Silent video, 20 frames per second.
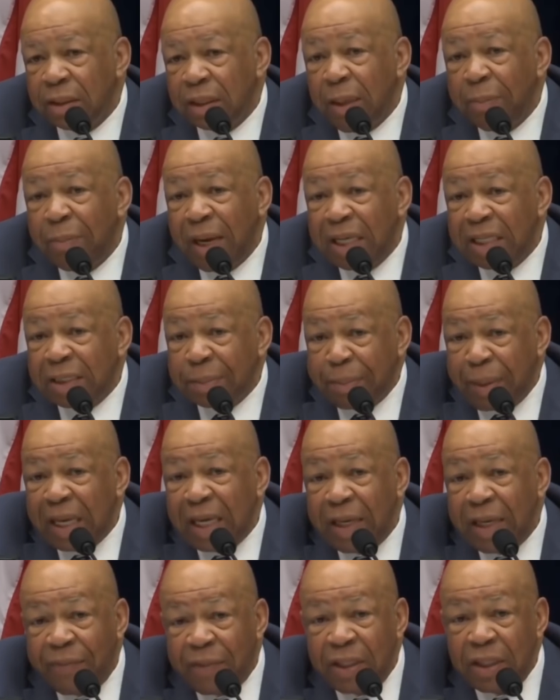Somebody's
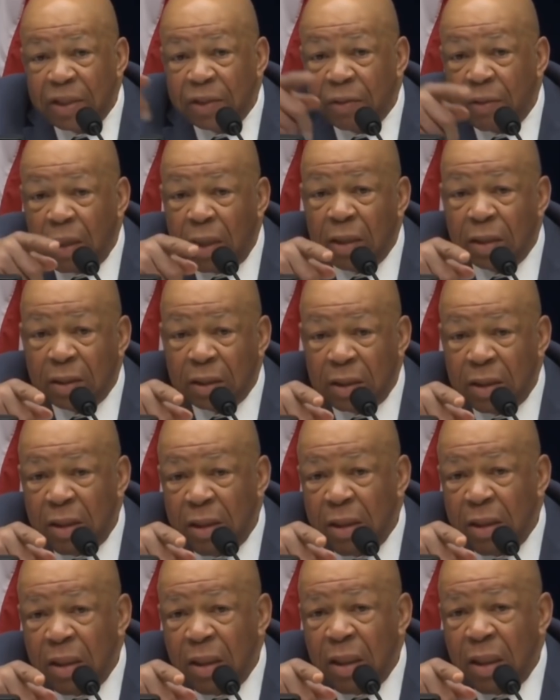paying for these drugs.
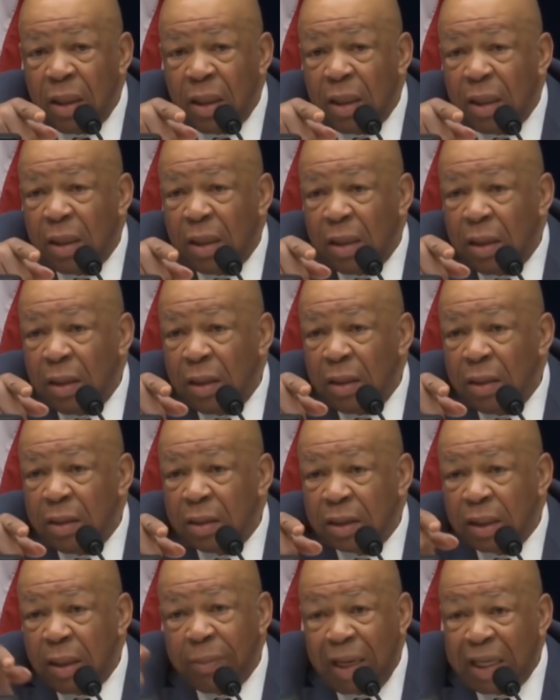
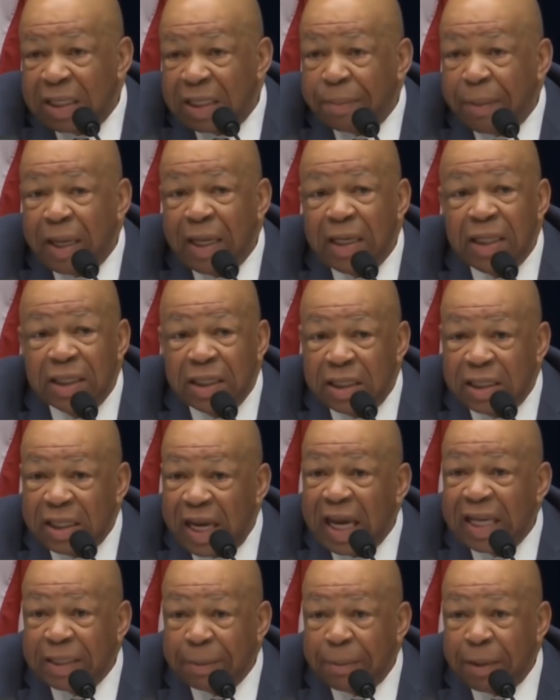Somebody's paying. It's the
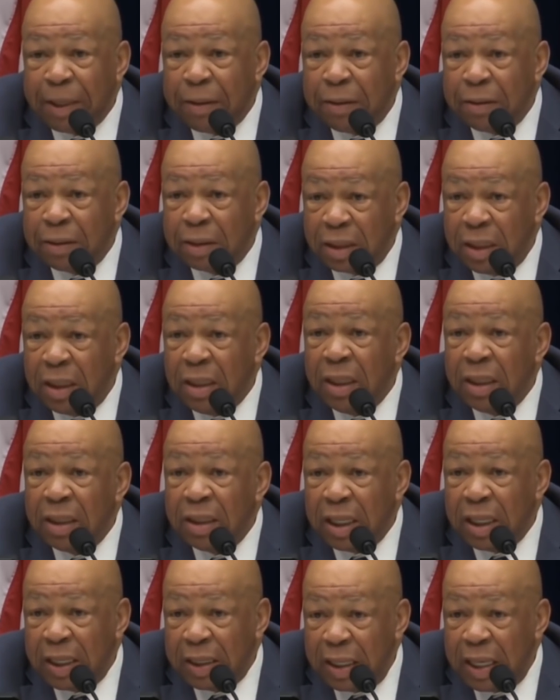taxpayers
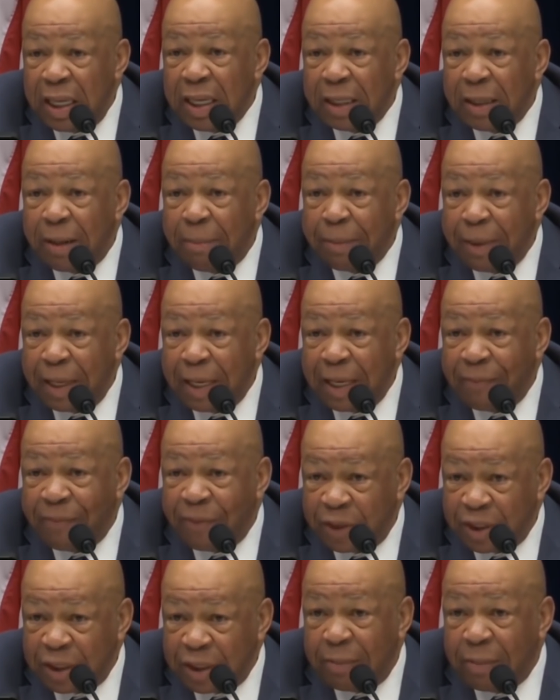that end up paying
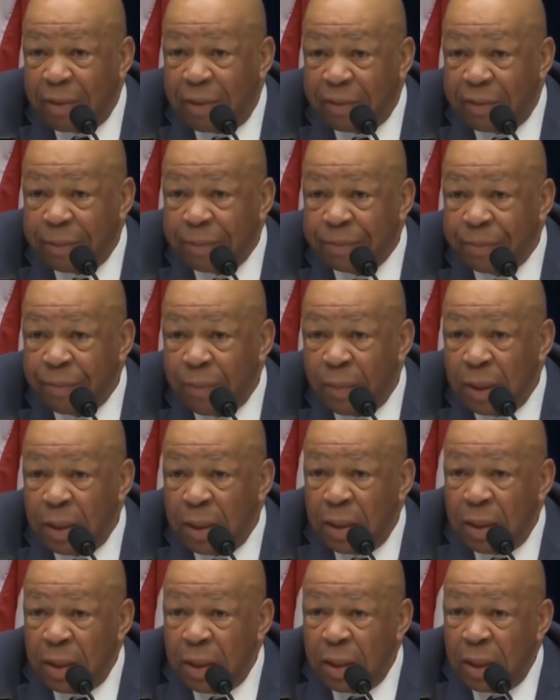for some of them.
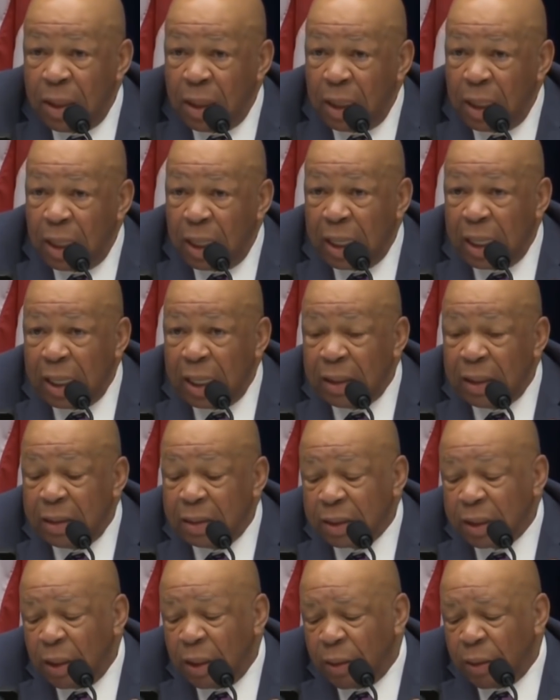And
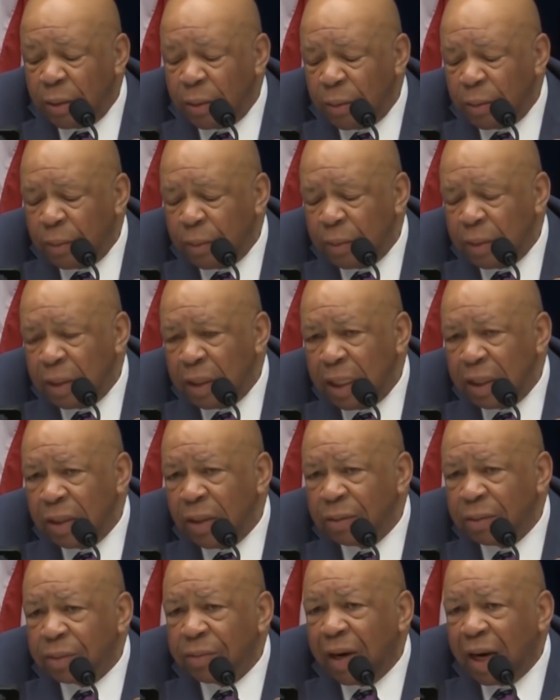
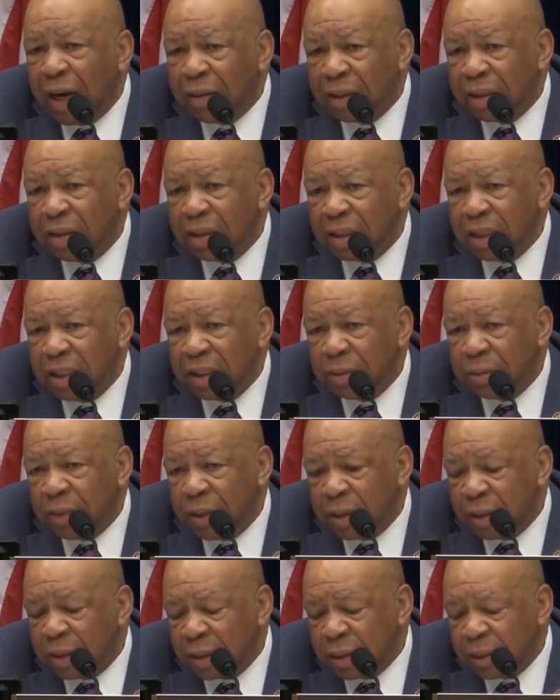those are our
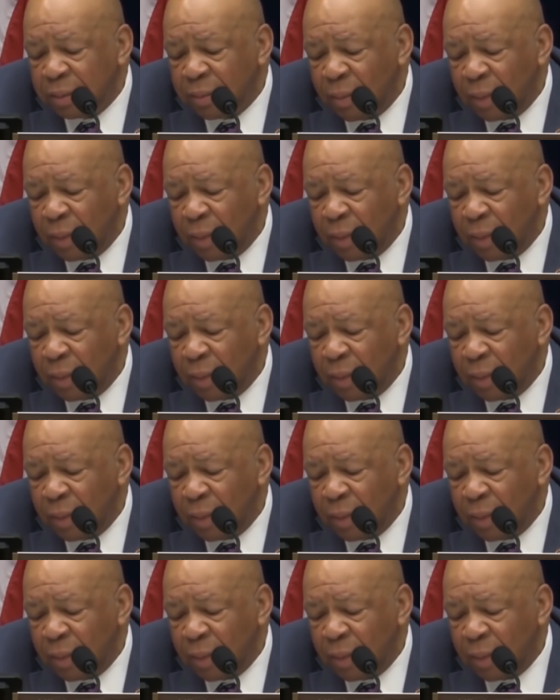constituents.